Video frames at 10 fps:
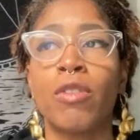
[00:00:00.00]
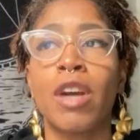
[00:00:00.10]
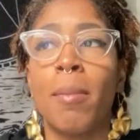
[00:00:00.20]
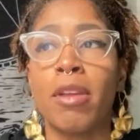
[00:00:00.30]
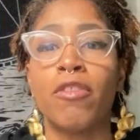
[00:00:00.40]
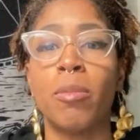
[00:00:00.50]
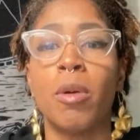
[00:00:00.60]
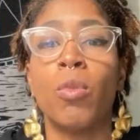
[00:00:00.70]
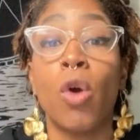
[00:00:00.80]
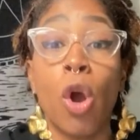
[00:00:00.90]
coming from
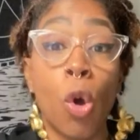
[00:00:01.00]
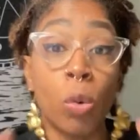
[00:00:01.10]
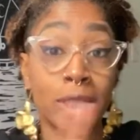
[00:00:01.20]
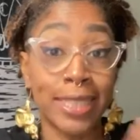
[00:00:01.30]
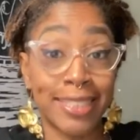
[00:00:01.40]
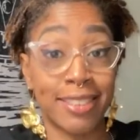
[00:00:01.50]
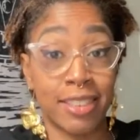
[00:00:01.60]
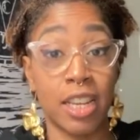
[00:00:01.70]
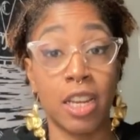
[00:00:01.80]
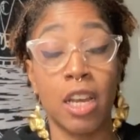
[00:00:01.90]
a more
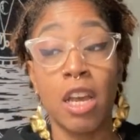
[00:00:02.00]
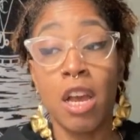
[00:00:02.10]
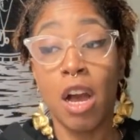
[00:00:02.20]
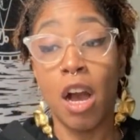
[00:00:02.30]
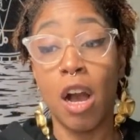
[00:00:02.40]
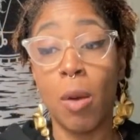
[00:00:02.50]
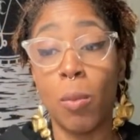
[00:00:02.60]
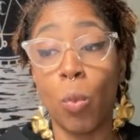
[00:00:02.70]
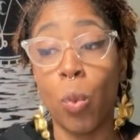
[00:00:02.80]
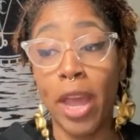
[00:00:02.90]
holistic
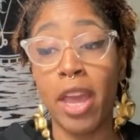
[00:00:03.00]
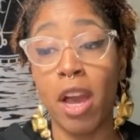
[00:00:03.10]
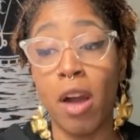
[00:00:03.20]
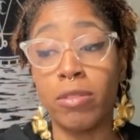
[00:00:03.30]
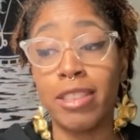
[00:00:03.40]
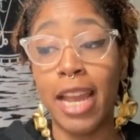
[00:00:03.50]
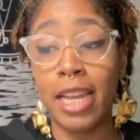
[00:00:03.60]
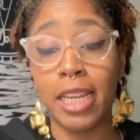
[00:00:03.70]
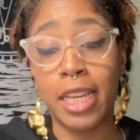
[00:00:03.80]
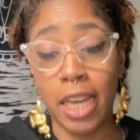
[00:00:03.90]
way of
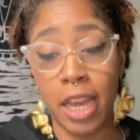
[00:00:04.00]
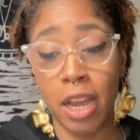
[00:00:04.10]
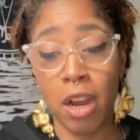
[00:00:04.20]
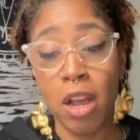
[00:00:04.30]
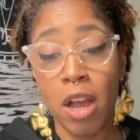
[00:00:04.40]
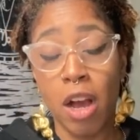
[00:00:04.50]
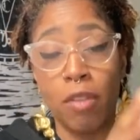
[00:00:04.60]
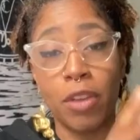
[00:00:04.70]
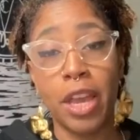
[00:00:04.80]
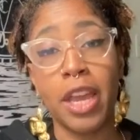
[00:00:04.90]
taking care
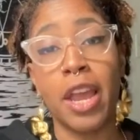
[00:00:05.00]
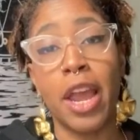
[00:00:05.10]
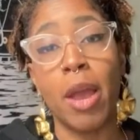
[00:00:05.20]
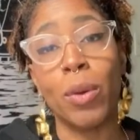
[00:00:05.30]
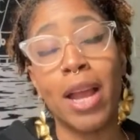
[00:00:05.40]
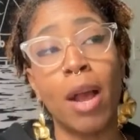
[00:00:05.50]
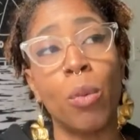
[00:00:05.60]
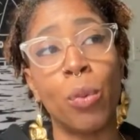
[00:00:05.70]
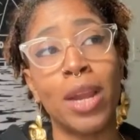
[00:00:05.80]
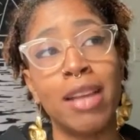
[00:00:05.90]
of your hair. And
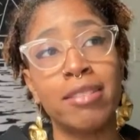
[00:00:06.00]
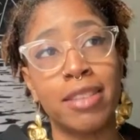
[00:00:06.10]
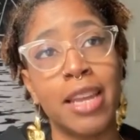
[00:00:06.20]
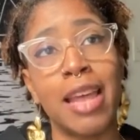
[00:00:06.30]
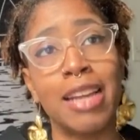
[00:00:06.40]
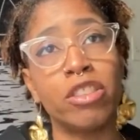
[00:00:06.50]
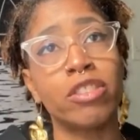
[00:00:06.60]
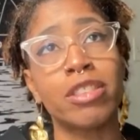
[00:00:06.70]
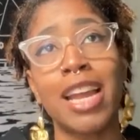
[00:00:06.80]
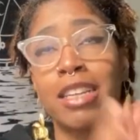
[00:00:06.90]
when I say that,
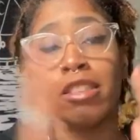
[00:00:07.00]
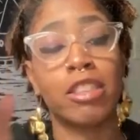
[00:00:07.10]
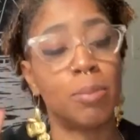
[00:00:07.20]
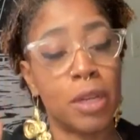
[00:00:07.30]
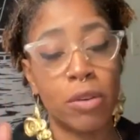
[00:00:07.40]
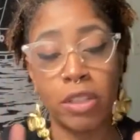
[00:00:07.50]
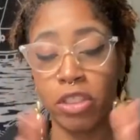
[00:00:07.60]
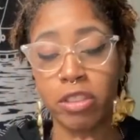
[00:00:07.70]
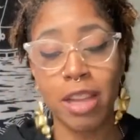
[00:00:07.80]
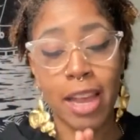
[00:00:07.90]
just like in spirit,
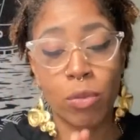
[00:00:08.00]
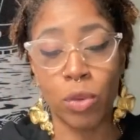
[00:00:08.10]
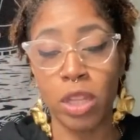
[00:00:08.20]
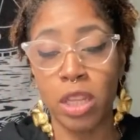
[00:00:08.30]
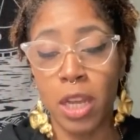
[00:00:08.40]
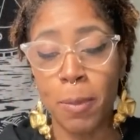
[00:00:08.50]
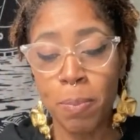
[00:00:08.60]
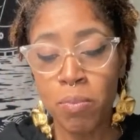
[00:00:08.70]
just like really,